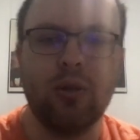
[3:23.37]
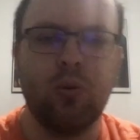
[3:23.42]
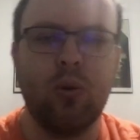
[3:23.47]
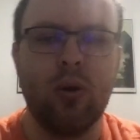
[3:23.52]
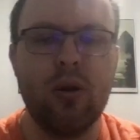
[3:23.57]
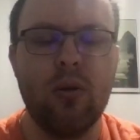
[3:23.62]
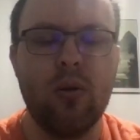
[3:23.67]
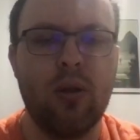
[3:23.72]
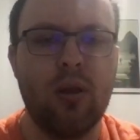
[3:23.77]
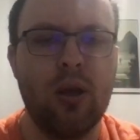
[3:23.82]
What are
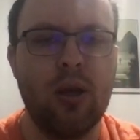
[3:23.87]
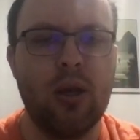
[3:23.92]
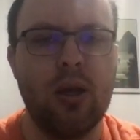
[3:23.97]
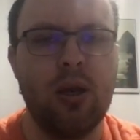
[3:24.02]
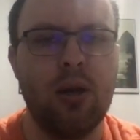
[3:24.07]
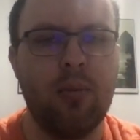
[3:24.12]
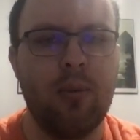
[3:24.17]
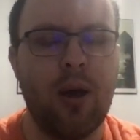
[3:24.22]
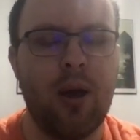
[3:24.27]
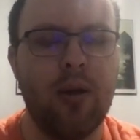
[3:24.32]
you thinking
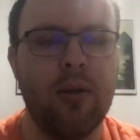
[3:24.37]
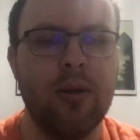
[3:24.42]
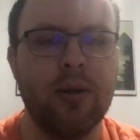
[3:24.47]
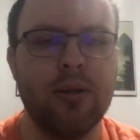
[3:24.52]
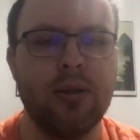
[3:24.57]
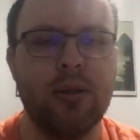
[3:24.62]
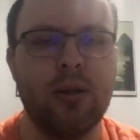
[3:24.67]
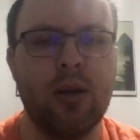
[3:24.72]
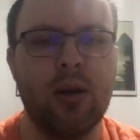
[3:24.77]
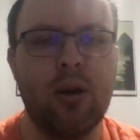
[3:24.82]
about in this
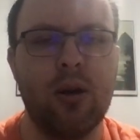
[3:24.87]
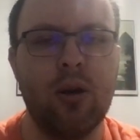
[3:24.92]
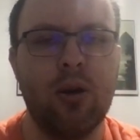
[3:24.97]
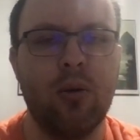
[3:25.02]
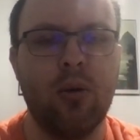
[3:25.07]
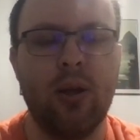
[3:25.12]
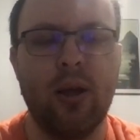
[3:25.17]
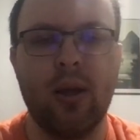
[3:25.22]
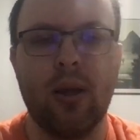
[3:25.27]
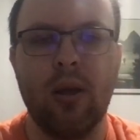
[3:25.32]
scenario?
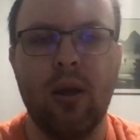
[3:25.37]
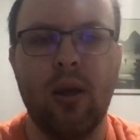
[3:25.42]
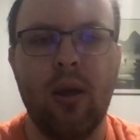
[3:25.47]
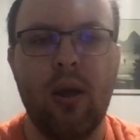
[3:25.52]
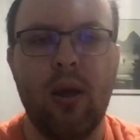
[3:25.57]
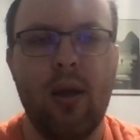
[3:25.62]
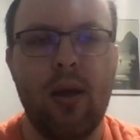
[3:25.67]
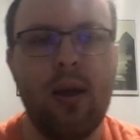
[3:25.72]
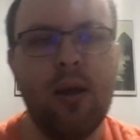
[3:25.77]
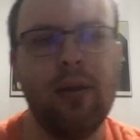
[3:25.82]
Like
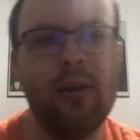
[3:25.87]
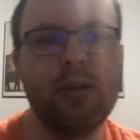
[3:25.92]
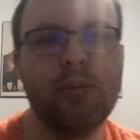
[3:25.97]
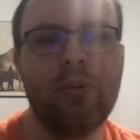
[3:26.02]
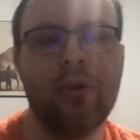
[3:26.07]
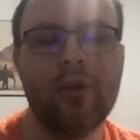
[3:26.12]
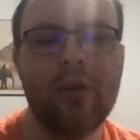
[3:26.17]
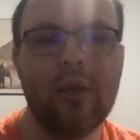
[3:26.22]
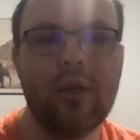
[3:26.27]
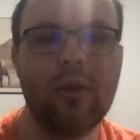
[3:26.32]
in this
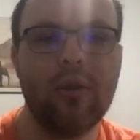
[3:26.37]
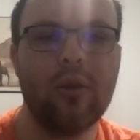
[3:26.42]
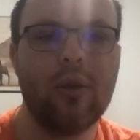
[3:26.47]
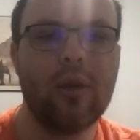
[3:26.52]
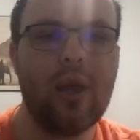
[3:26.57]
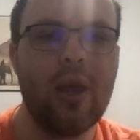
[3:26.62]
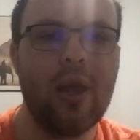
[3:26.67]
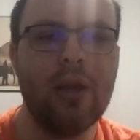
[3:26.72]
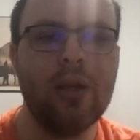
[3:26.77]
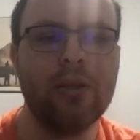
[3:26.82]
particular
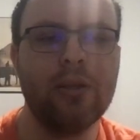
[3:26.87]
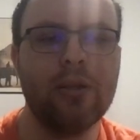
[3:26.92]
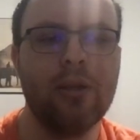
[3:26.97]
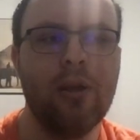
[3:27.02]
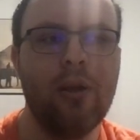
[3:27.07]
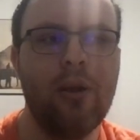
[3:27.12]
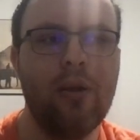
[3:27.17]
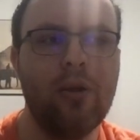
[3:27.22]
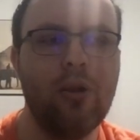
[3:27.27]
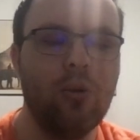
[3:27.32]
case,
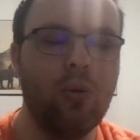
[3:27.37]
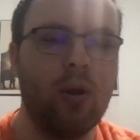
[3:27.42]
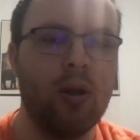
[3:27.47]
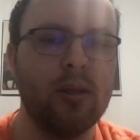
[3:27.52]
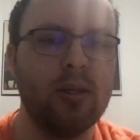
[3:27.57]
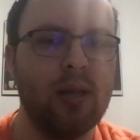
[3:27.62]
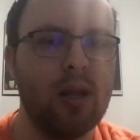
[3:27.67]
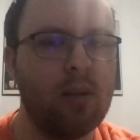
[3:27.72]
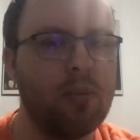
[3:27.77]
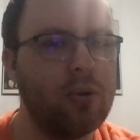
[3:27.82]
you want to
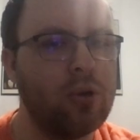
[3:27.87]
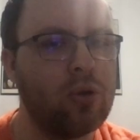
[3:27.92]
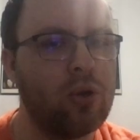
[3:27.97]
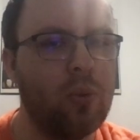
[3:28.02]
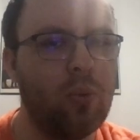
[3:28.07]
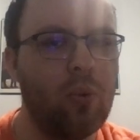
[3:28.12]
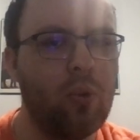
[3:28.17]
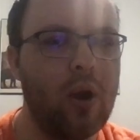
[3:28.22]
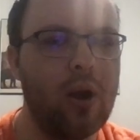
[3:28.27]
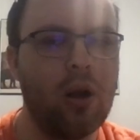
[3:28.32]
set up a
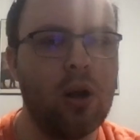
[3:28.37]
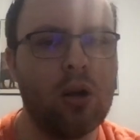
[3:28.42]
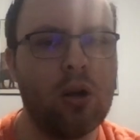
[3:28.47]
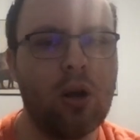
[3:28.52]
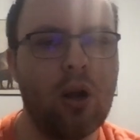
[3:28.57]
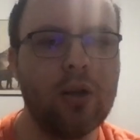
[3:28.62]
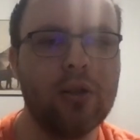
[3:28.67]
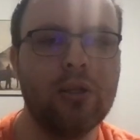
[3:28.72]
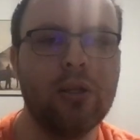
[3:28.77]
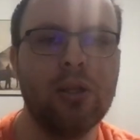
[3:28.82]
tripwire
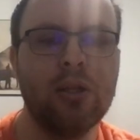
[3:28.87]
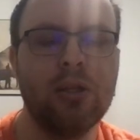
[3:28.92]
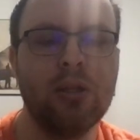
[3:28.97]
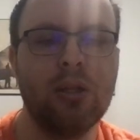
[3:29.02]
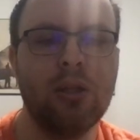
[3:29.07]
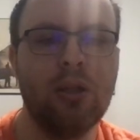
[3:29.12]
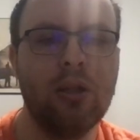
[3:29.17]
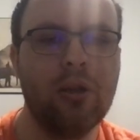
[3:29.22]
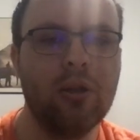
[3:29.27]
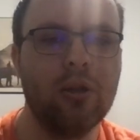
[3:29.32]
across this
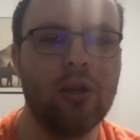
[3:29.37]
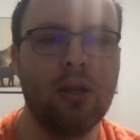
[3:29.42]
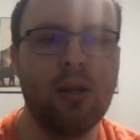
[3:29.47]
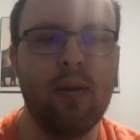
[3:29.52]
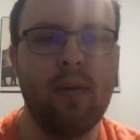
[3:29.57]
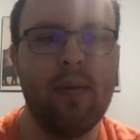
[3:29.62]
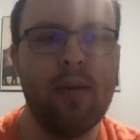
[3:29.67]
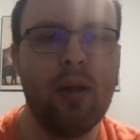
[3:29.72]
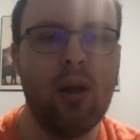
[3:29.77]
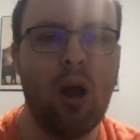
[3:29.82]
little
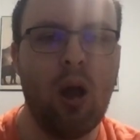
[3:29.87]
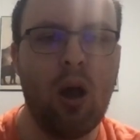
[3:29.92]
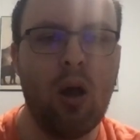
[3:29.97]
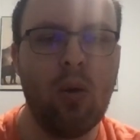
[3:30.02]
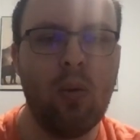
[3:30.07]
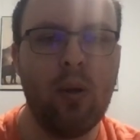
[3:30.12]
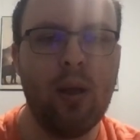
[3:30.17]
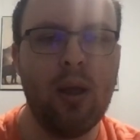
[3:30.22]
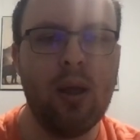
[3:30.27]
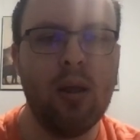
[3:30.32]

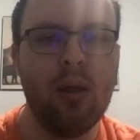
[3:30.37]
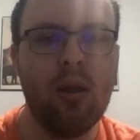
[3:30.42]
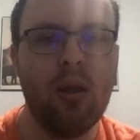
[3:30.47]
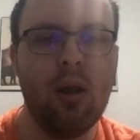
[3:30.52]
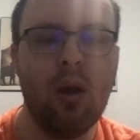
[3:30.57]
hallway?